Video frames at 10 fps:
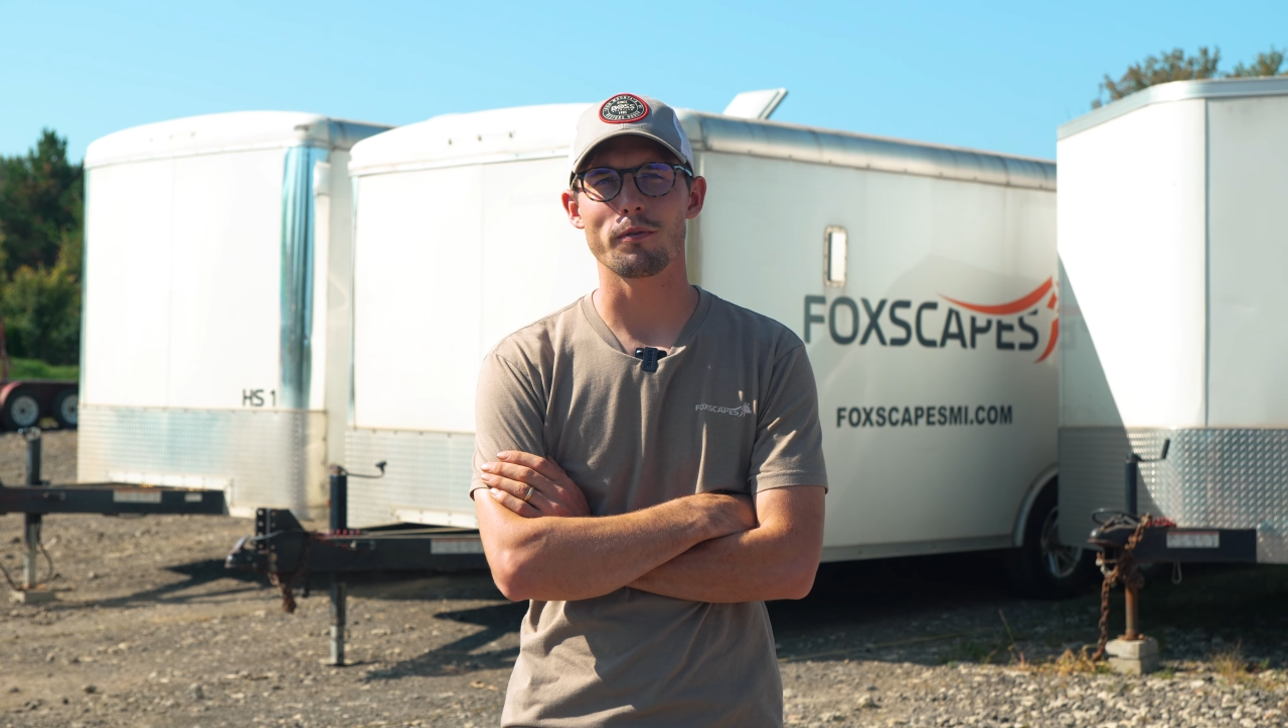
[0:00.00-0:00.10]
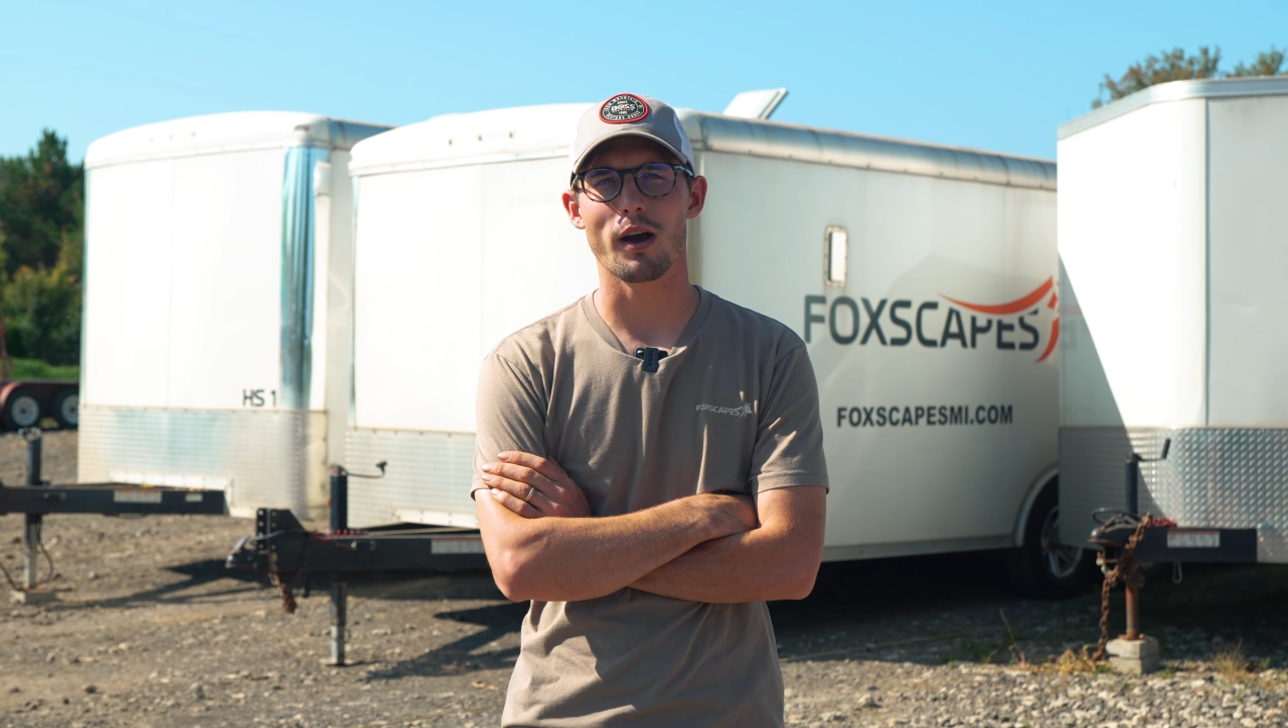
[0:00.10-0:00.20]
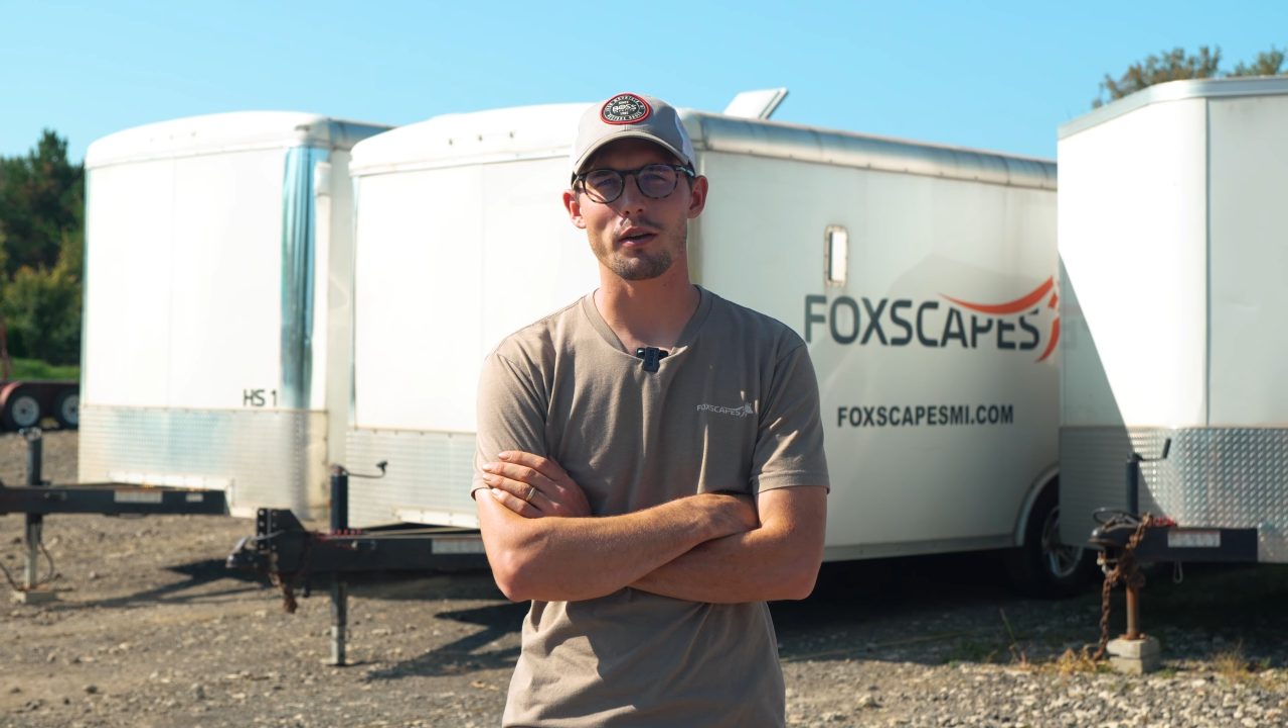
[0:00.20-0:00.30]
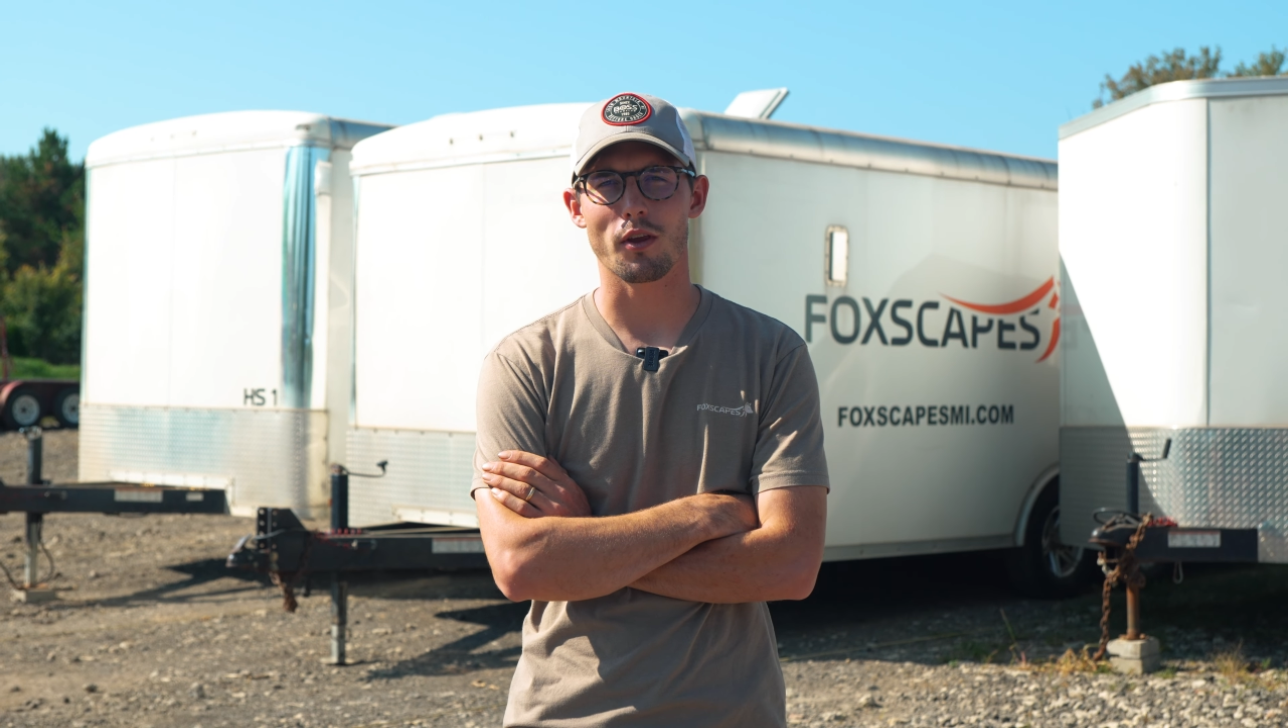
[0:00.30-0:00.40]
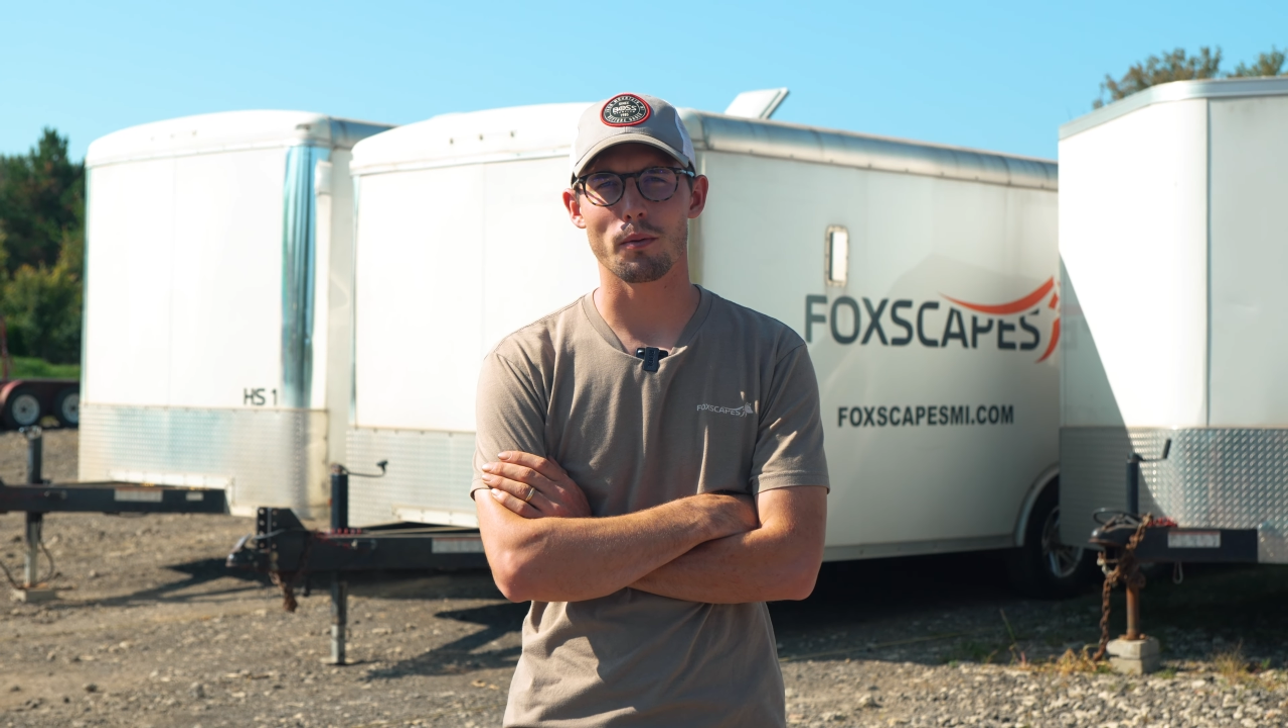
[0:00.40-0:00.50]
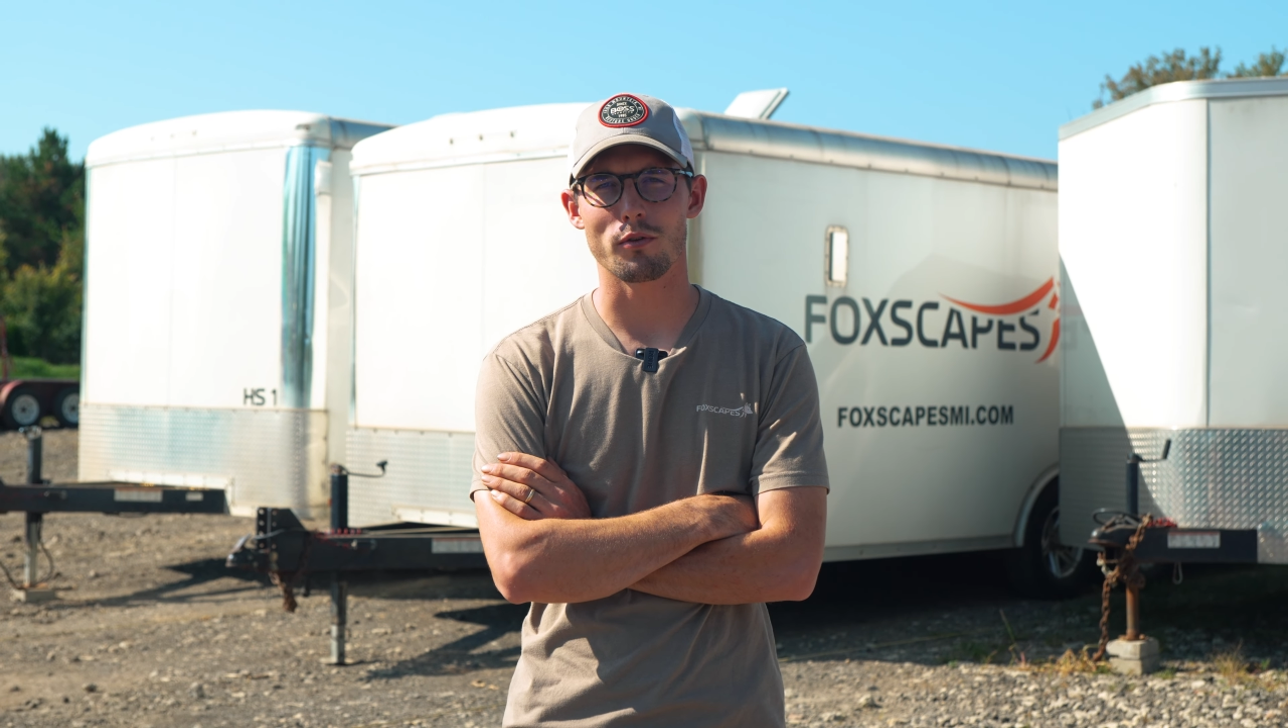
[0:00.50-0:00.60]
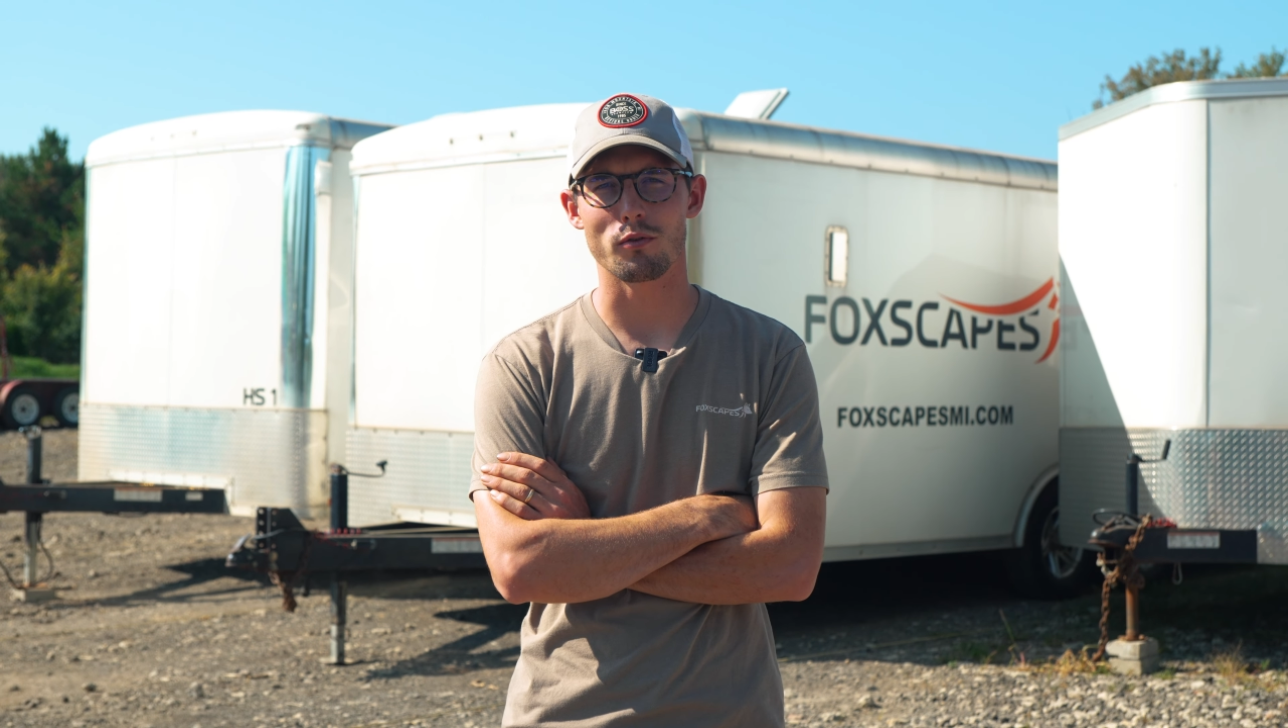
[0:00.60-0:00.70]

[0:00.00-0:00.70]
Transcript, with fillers: Foxscapes